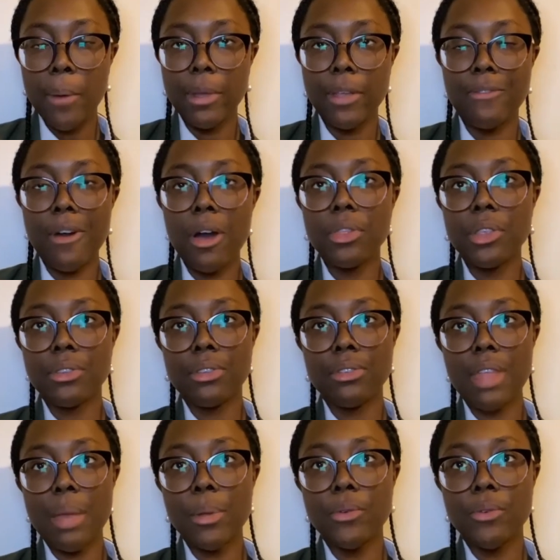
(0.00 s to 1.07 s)
We found that
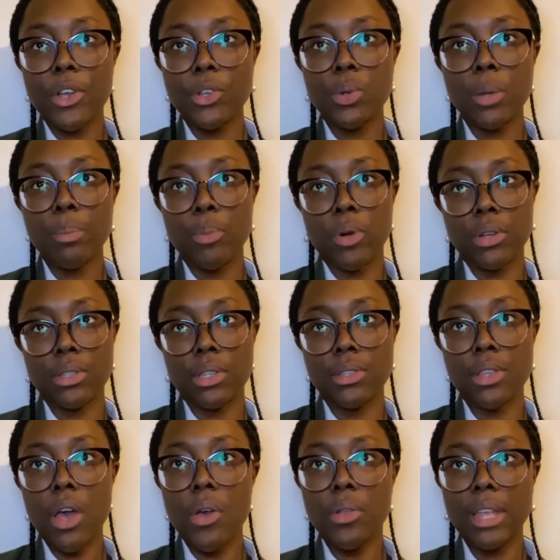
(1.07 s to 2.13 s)
Systema fresh milk boxes
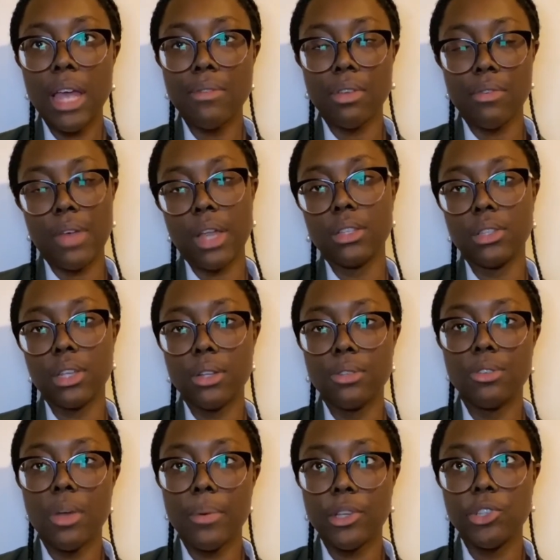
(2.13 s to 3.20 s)
only have a vent and
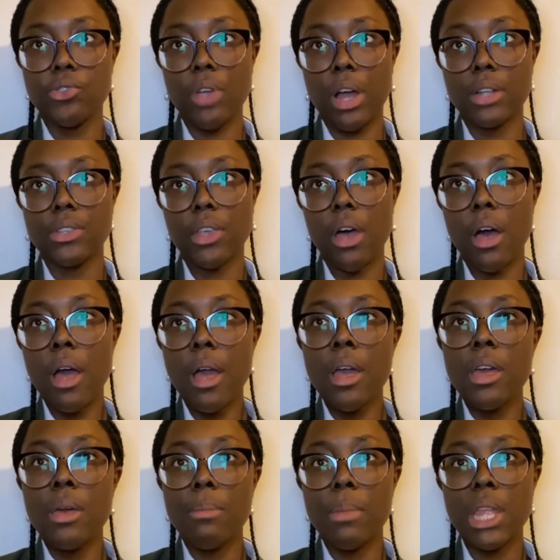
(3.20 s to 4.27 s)
no extractor,
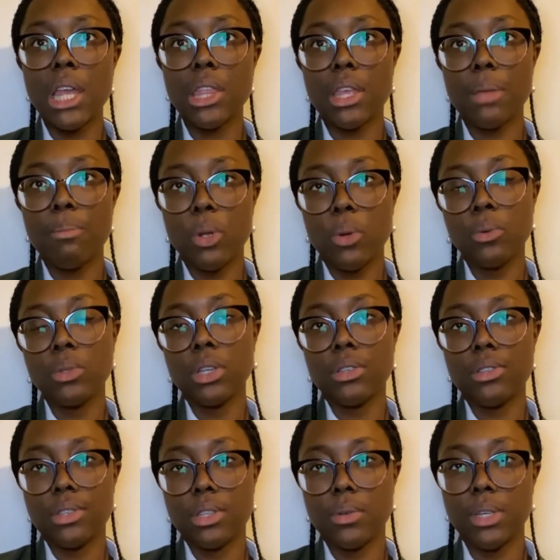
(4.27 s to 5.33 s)
meaning that mold could
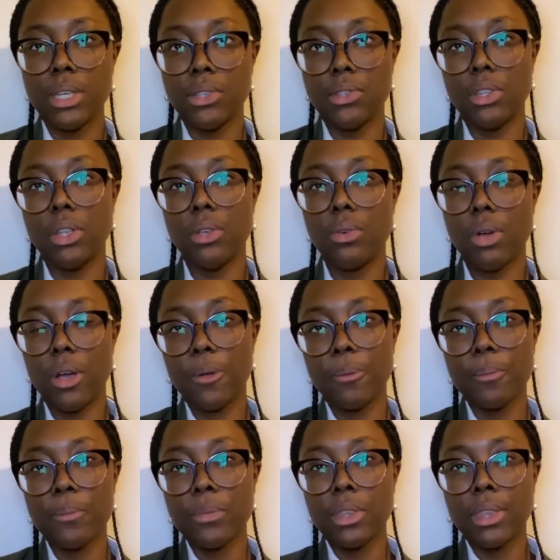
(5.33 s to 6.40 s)
still easily grow.
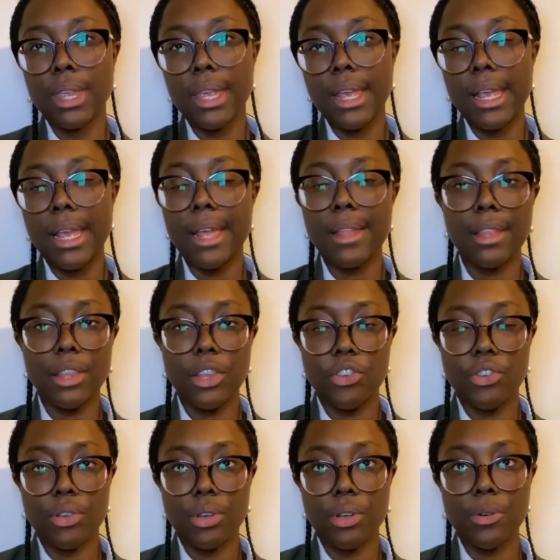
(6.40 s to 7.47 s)
In
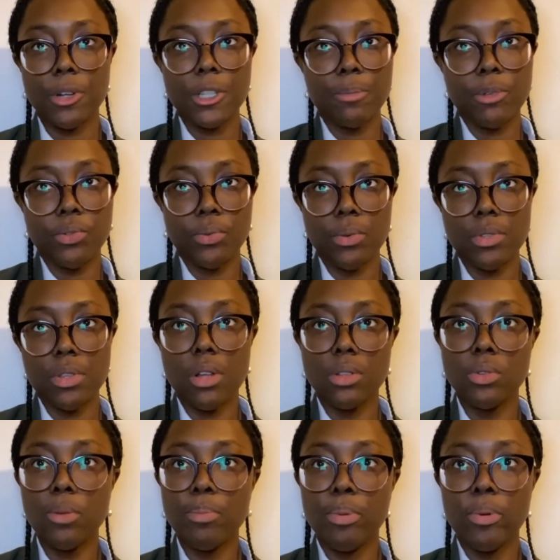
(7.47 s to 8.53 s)
addition, crisper drawers are
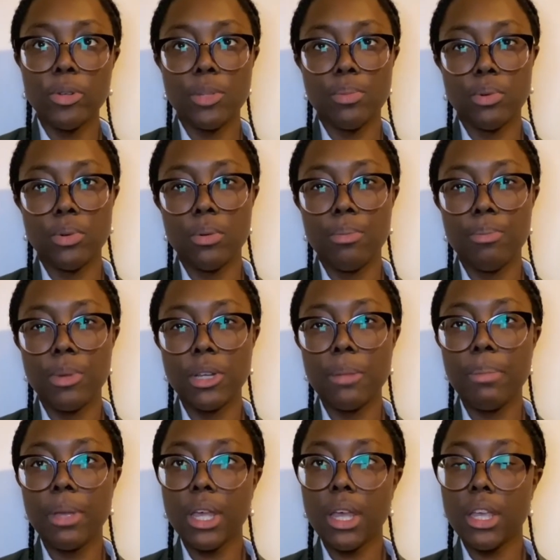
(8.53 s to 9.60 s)
not portable, but a
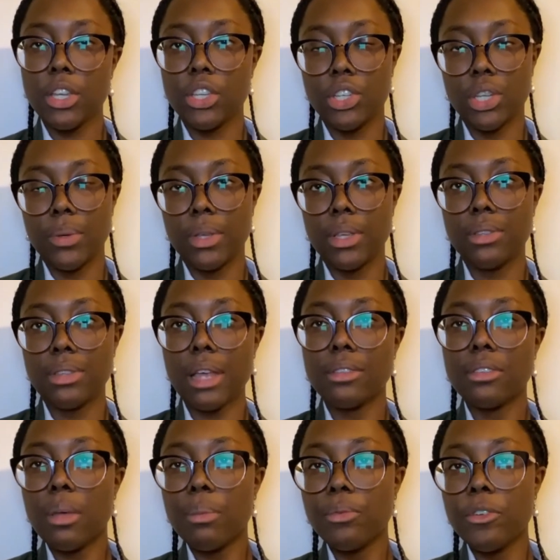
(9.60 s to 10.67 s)
bigger issue is that
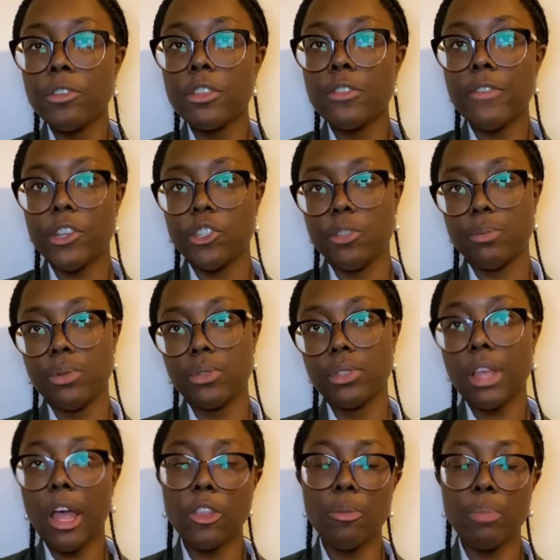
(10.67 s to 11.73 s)
some fruits and vegetables
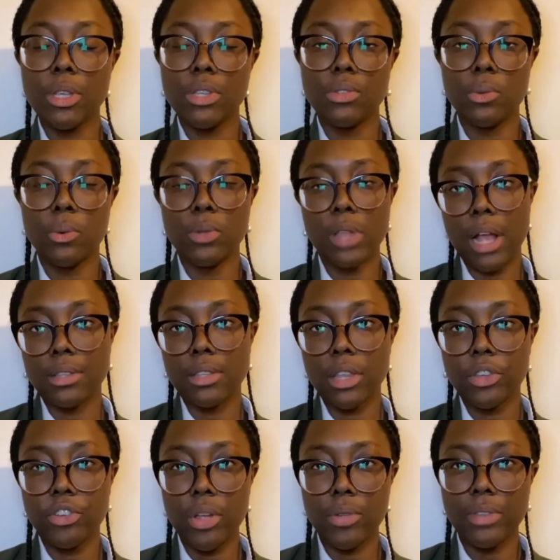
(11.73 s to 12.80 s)
cannot be stored at
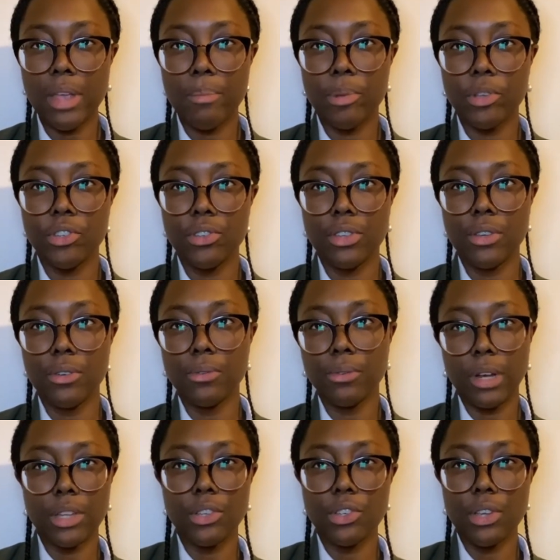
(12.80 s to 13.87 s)
such low temperatures in your
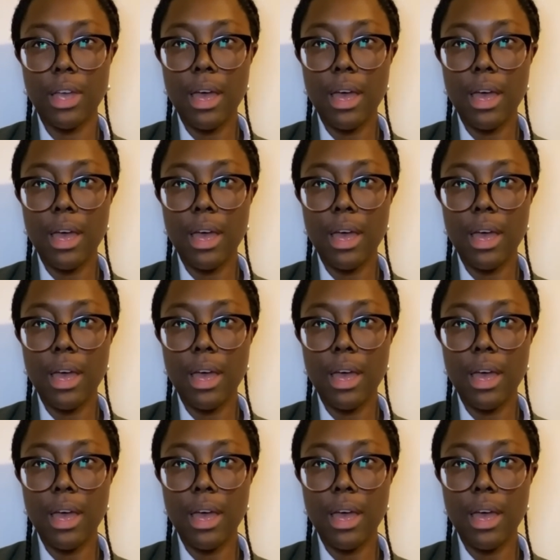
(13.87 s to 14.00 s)
fridge,